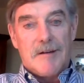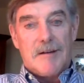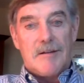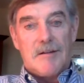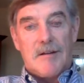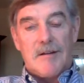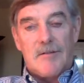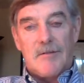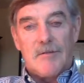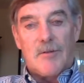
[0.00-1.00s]

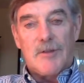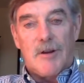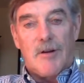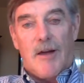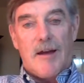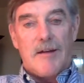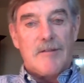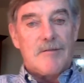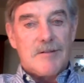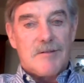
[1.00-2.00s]
in North Carolina,
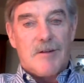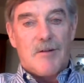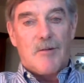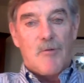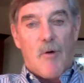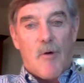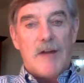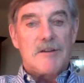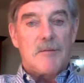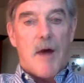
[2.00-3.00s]
just
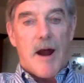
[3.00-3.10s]
watching